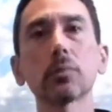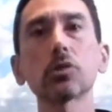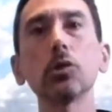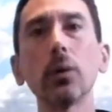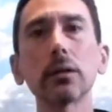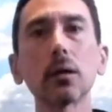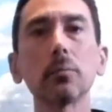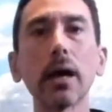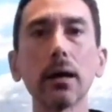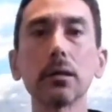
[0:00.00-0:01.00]
So you end up
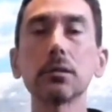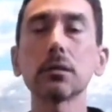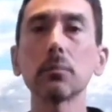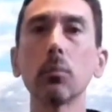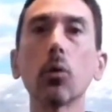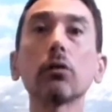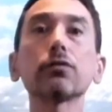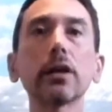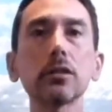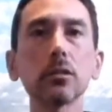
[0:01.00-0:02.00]
as more
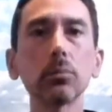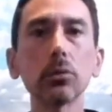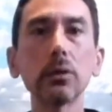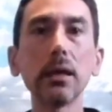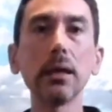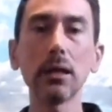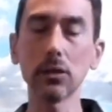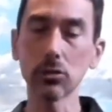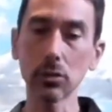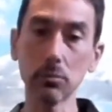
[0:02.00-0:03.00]
flexible
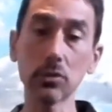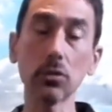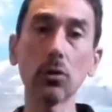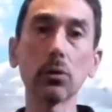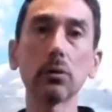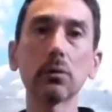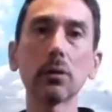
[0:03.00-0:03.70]
in terms of your